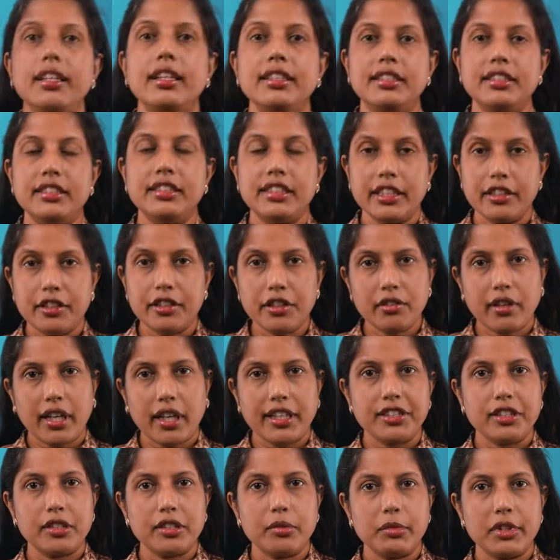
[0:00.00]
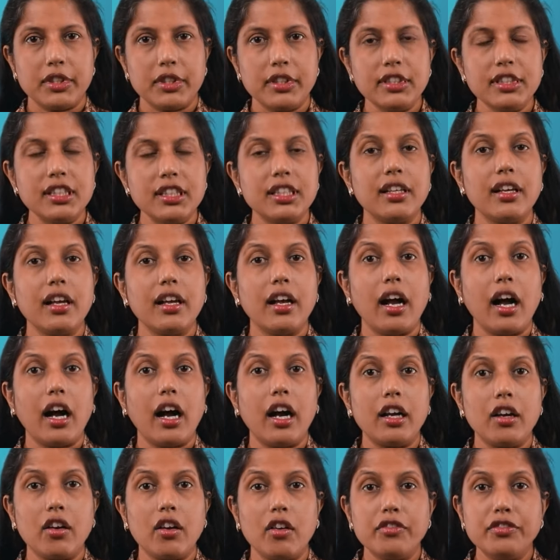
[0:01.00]
Stereoisomers
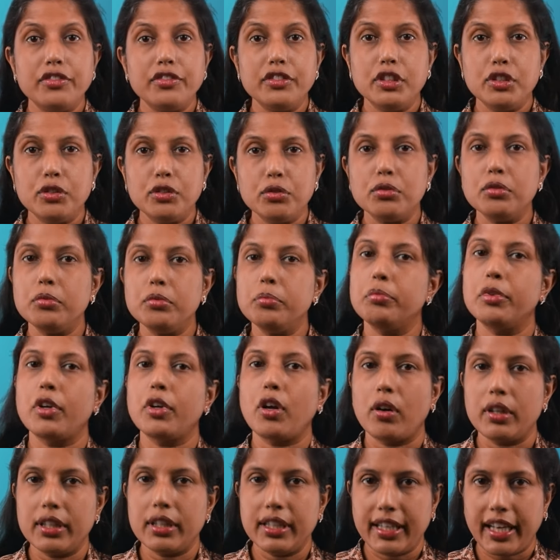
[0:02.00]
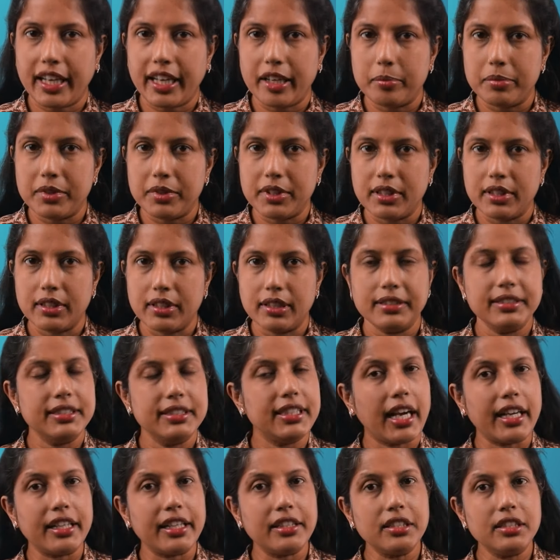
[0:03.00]
are of two broad types,
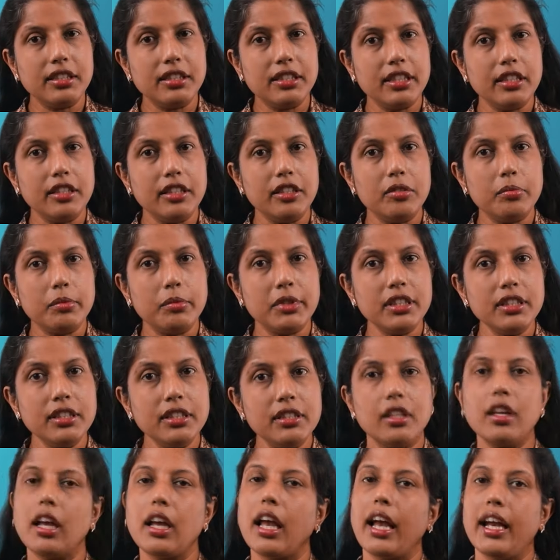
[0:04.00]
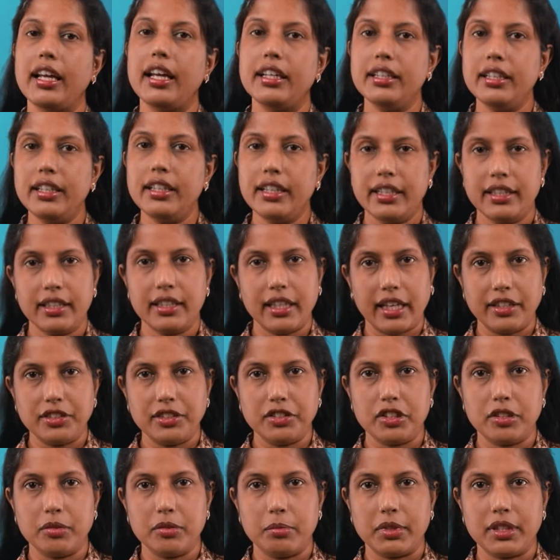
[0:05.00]
diastereomers and
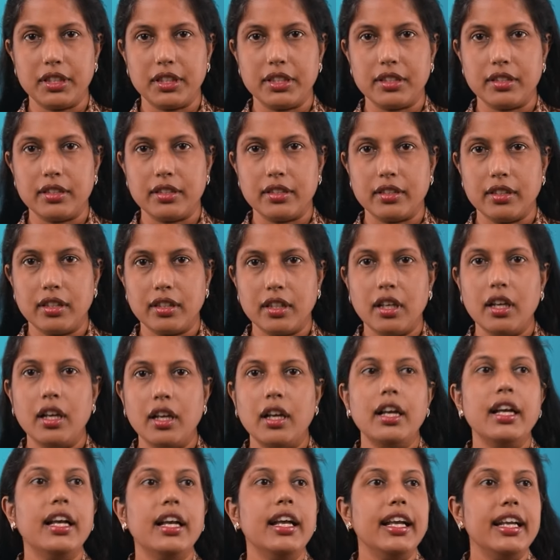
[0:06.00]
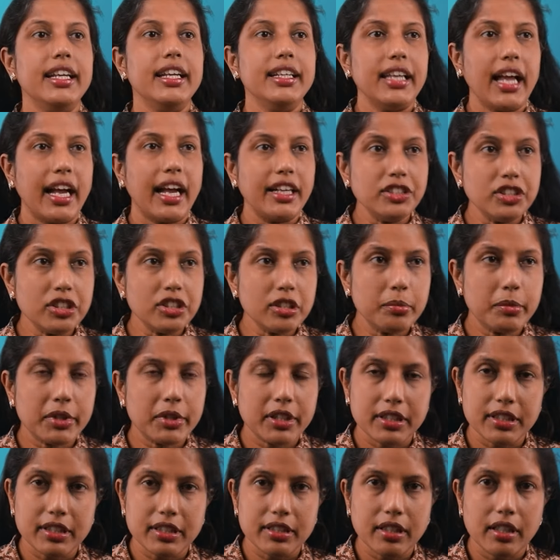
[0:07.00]
enantiomers.
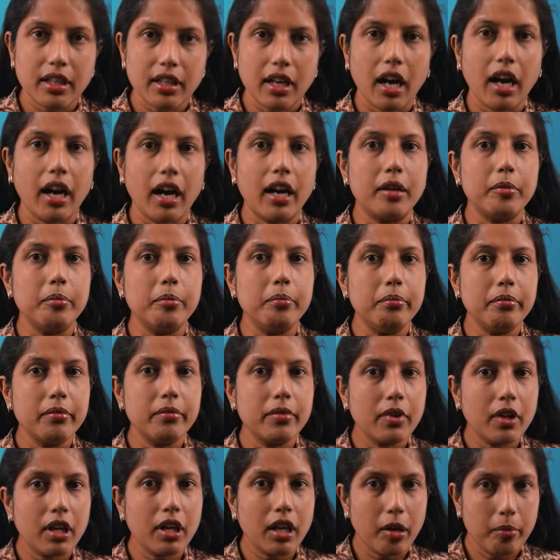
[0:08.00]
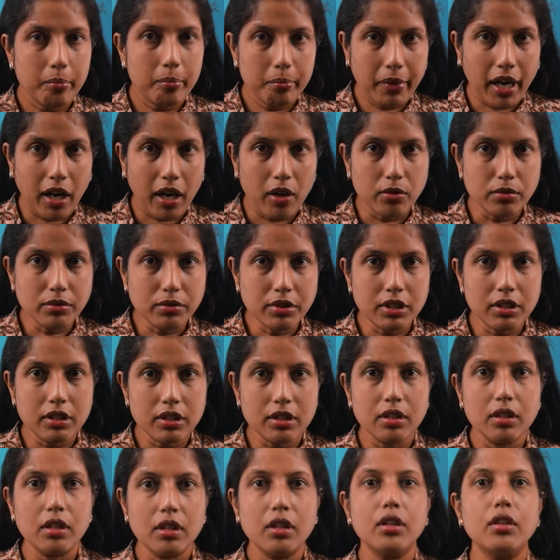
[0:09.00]
Enantiomers are compounds
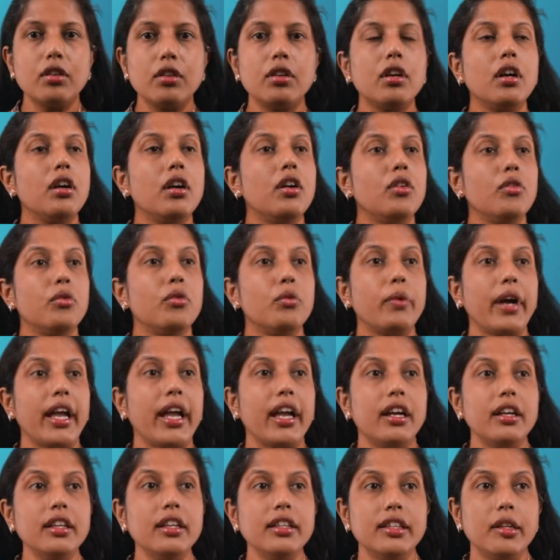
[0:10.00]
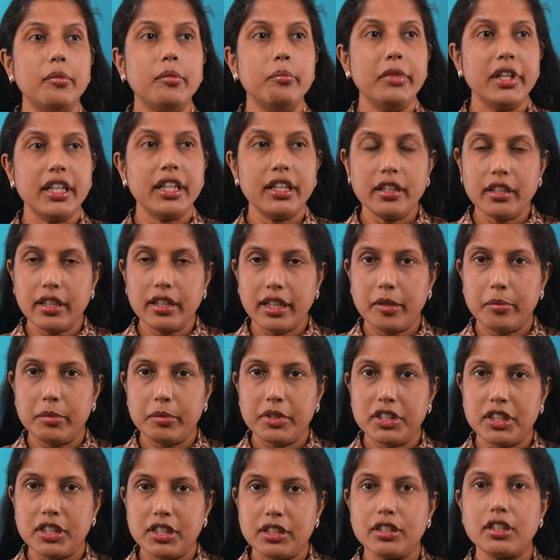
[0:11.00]
where the mirror
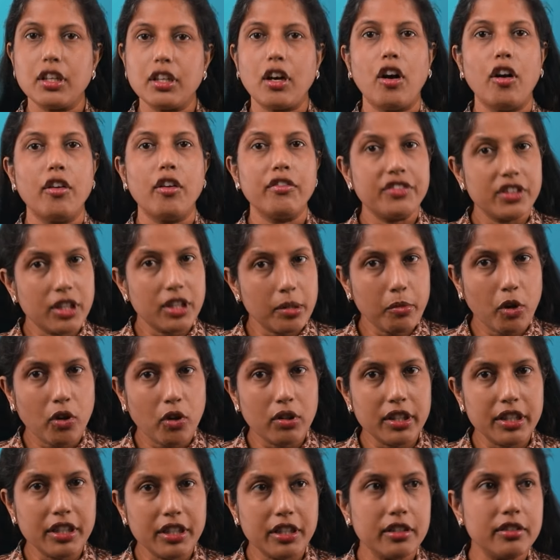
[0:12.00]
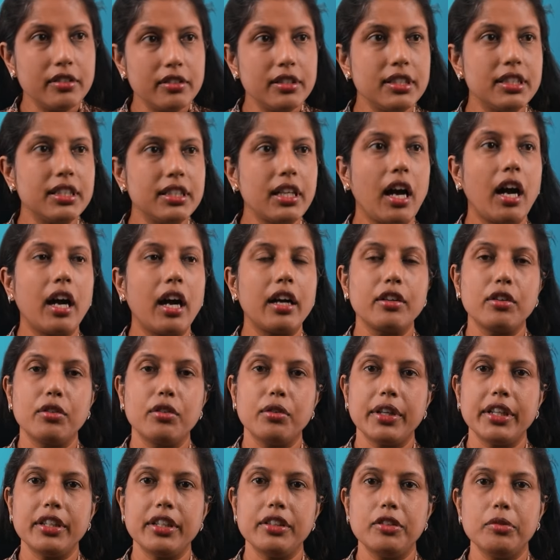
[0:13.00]
images of the molecules are
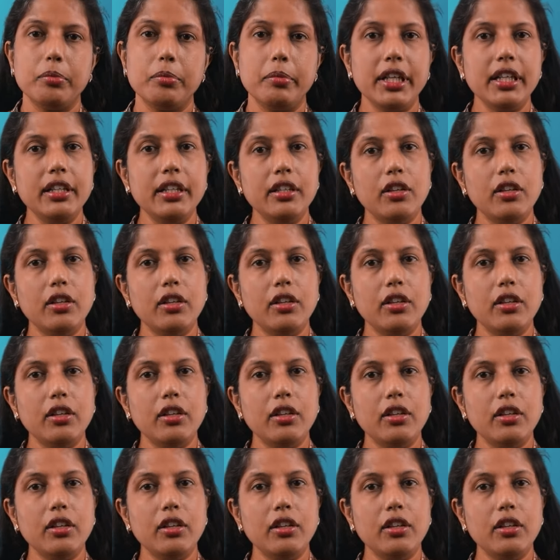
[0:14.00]
going to be